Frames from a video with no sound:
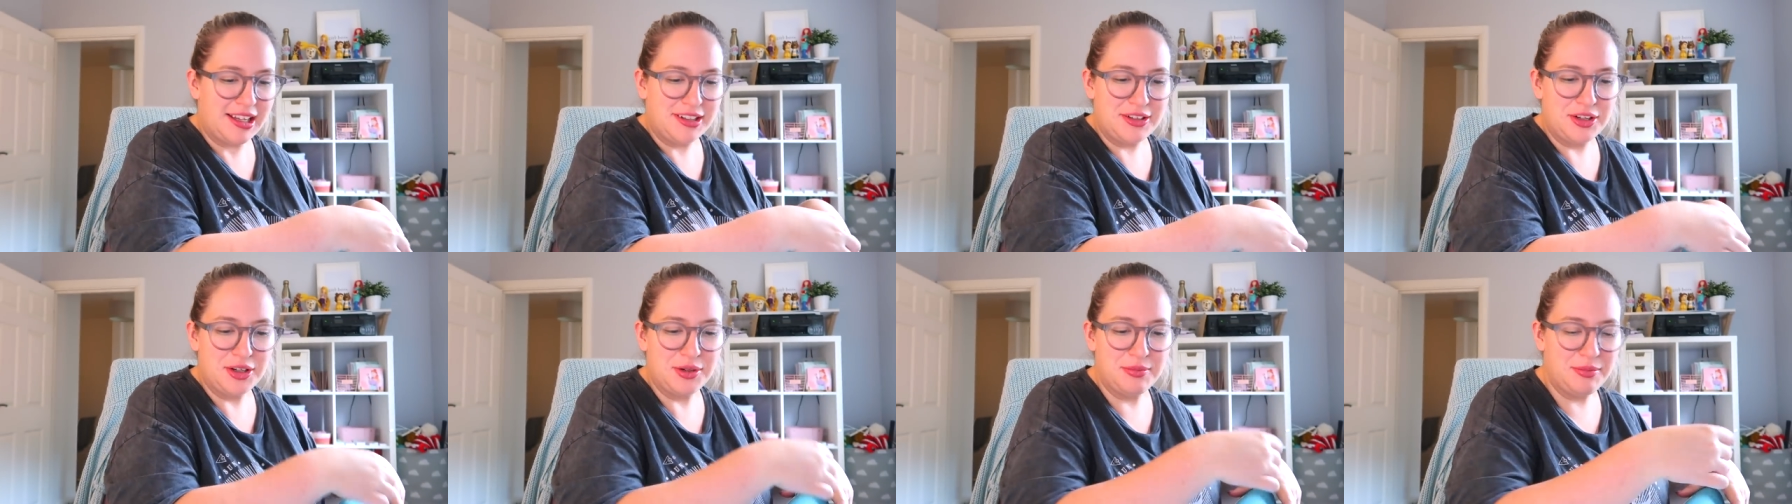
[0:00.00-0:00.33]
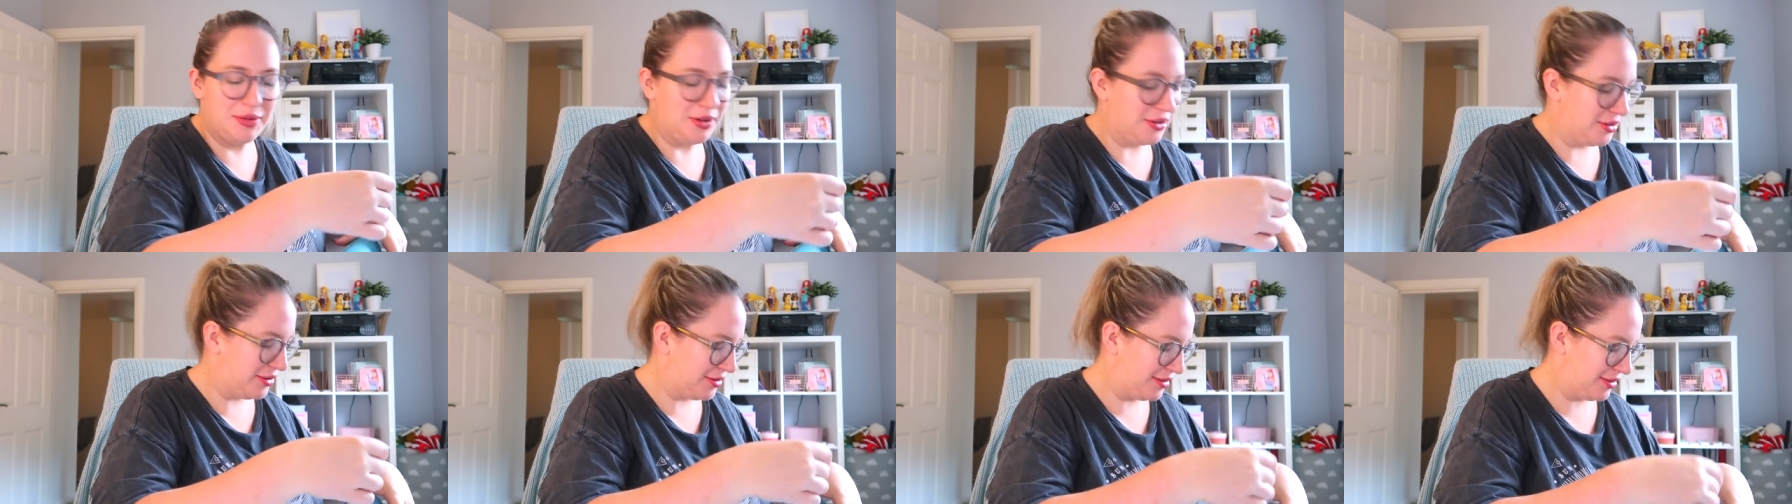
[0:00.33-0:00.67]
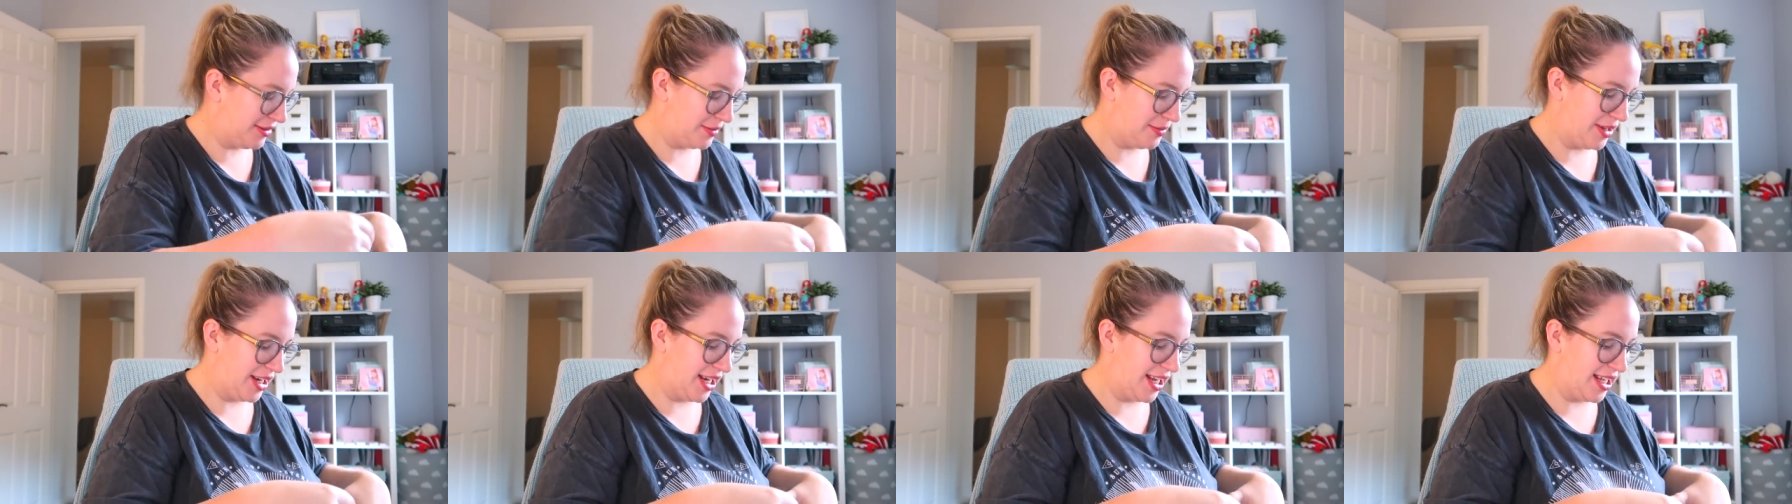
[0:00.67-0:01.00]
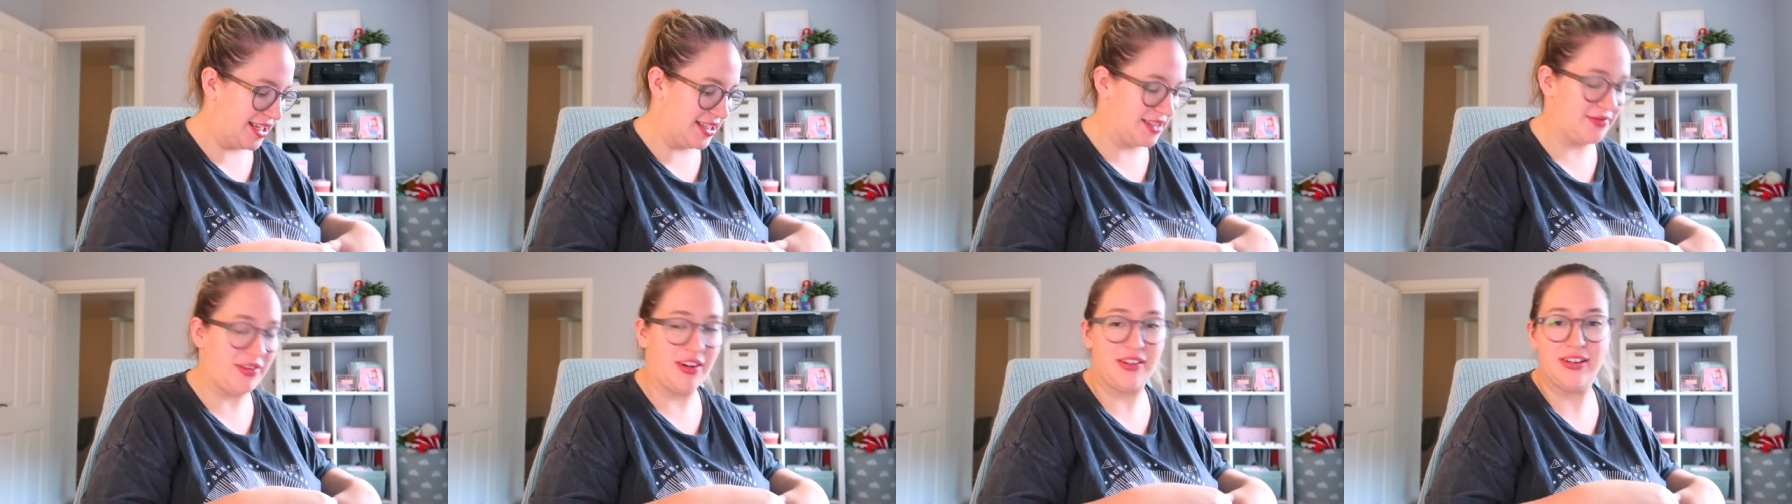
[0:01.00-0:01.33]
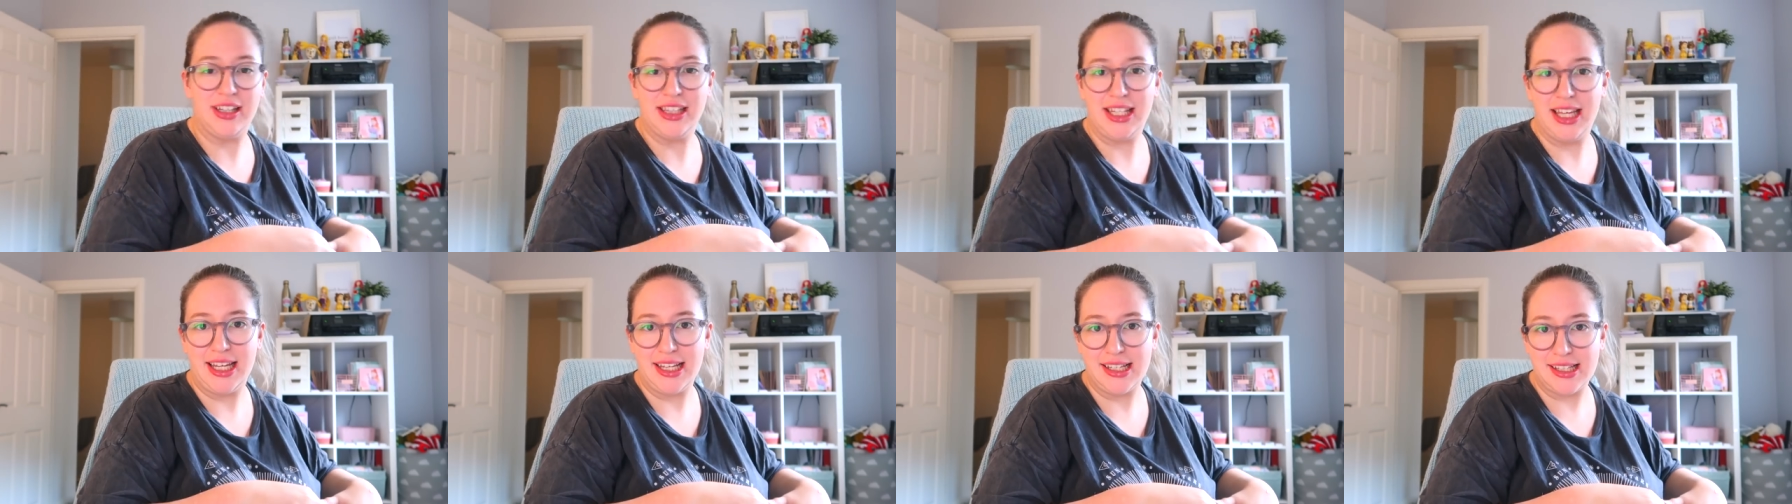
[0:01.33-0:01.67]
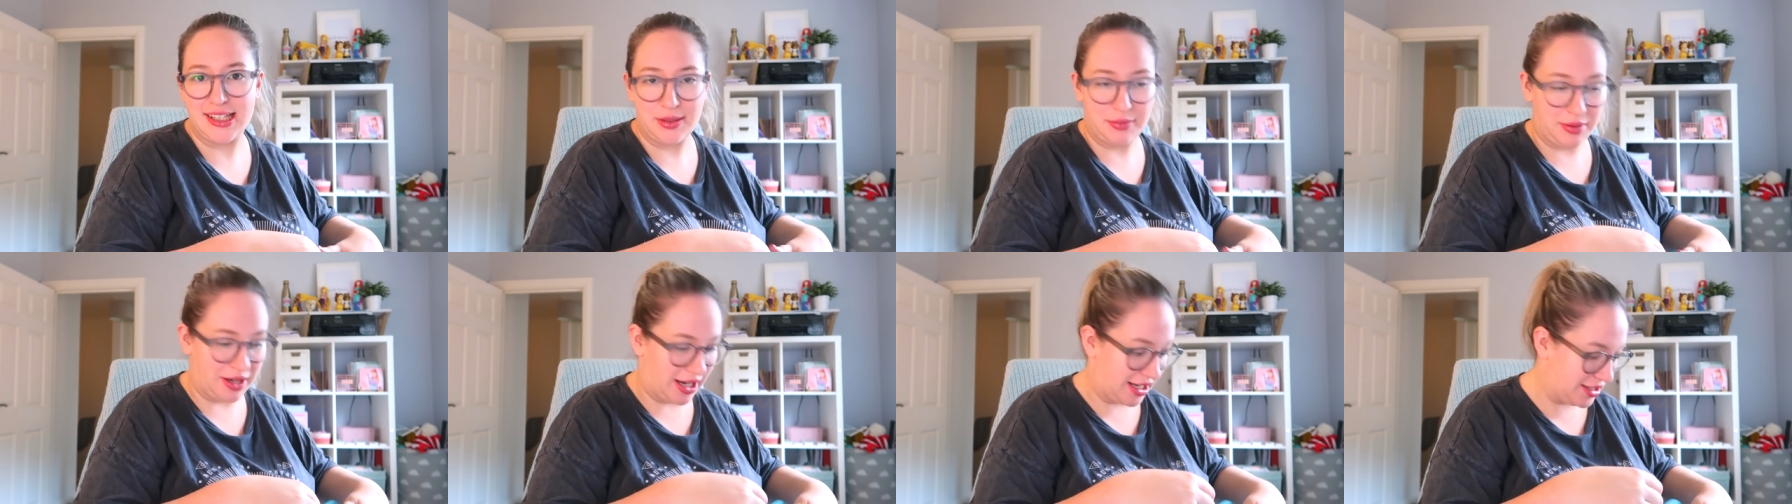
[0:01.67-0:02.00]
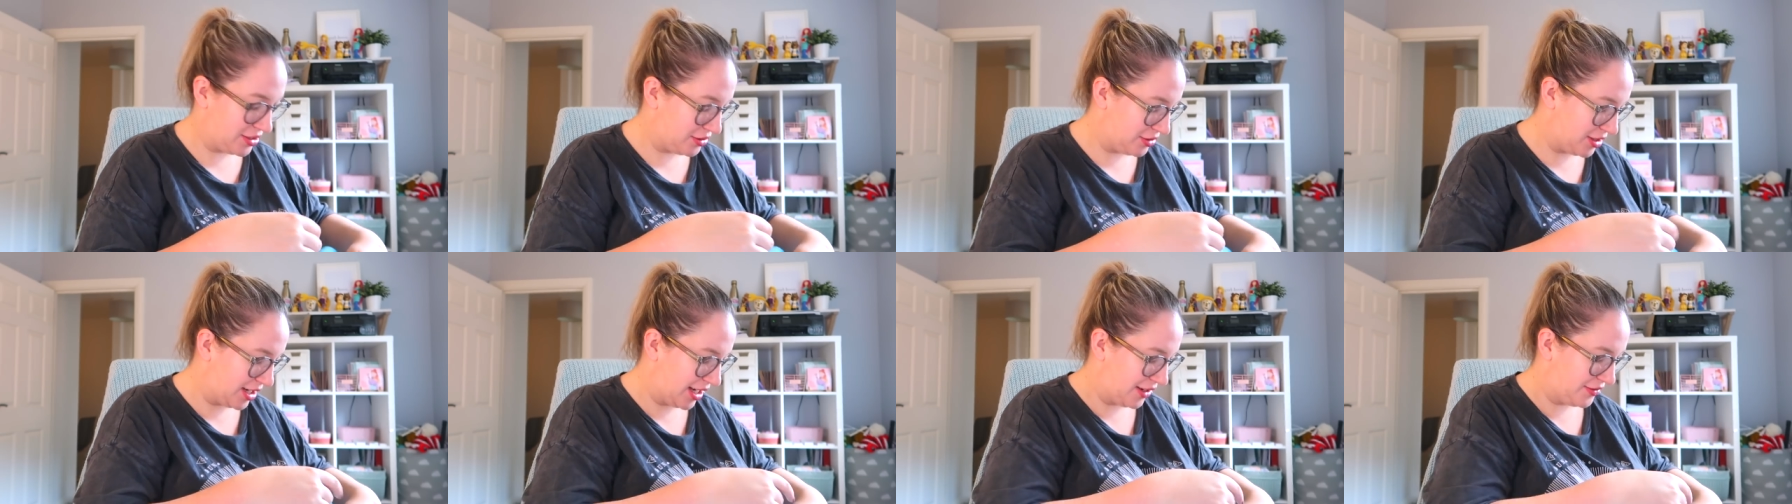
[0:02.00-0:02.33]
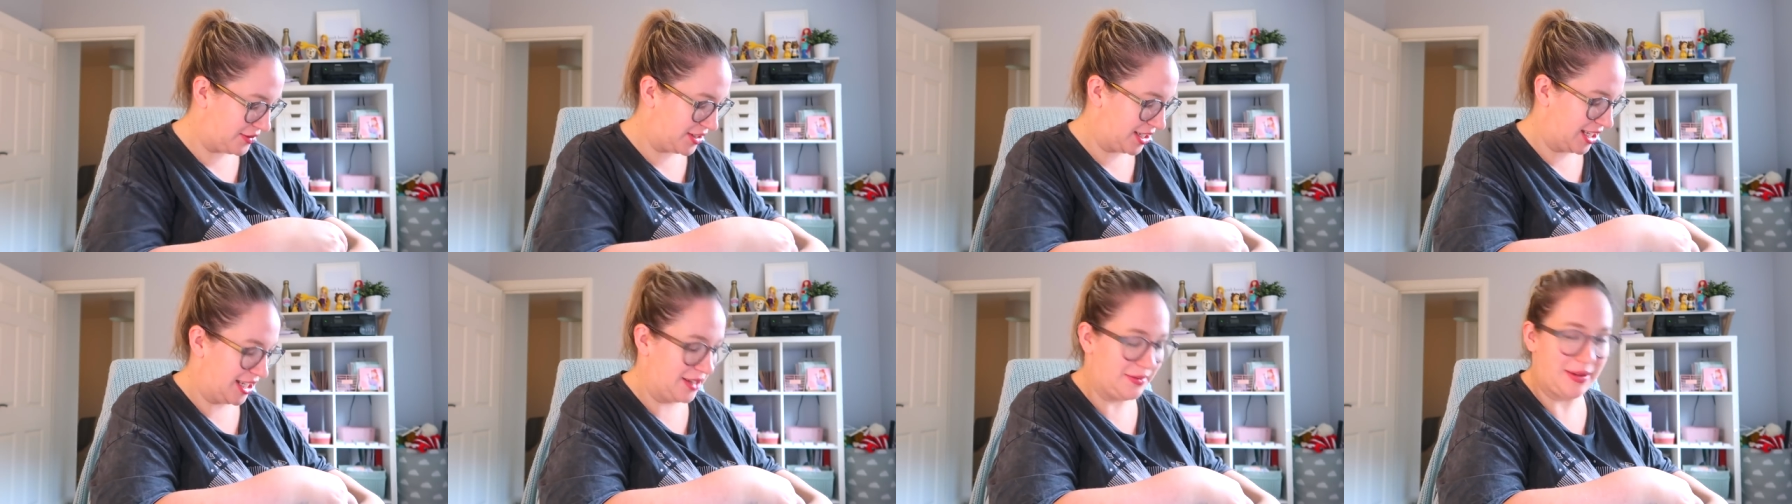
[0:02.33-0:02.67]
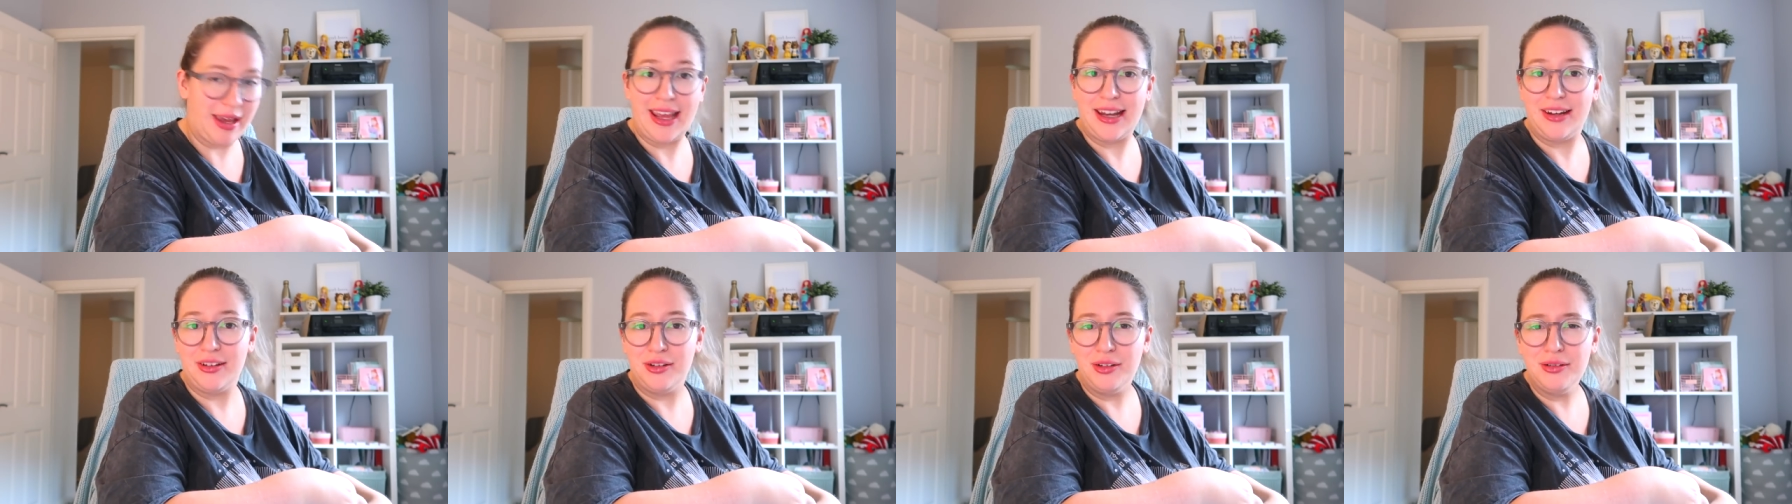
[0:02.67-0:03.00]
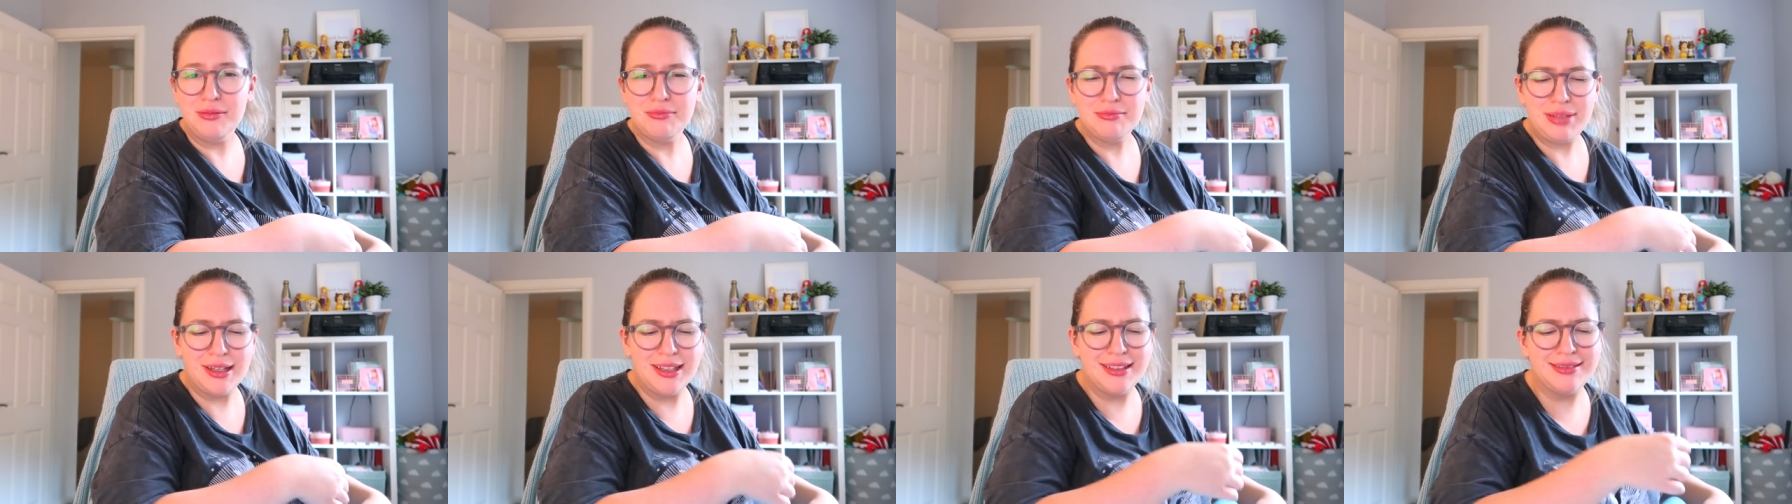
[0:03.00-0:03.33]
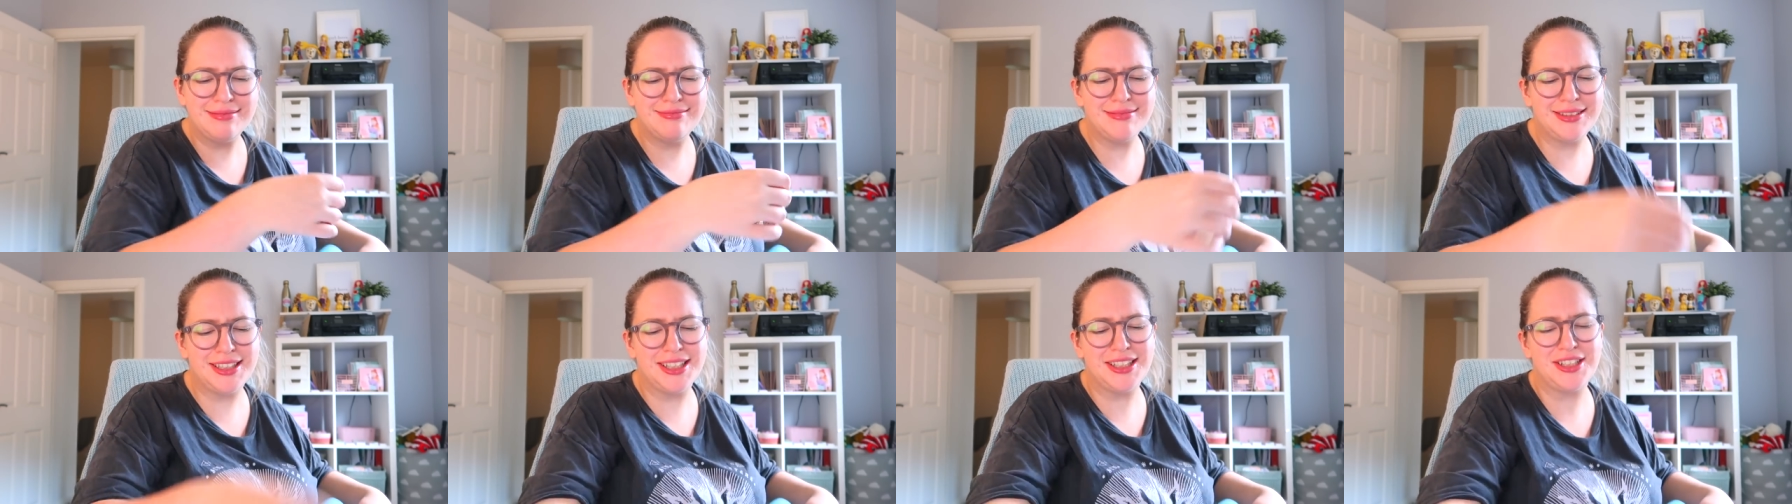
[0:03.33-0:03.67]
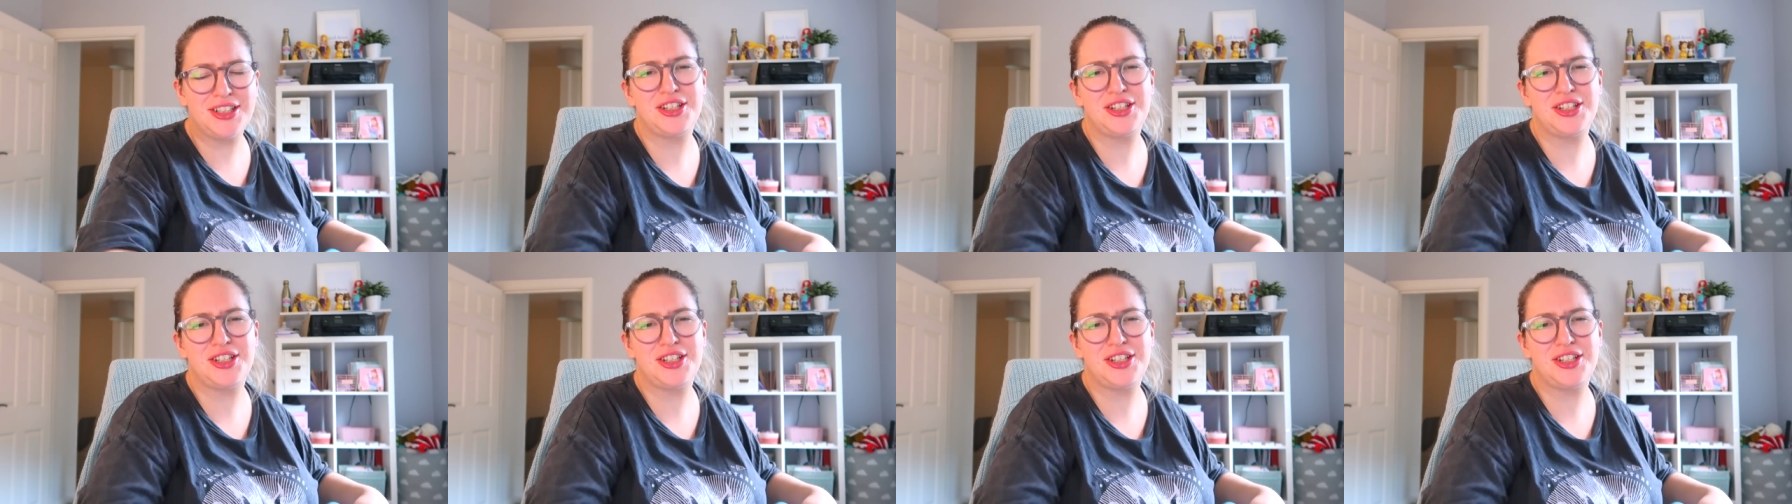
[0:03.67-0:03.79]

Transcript: no more i mean it is very lazy but i don't have to keep getting up to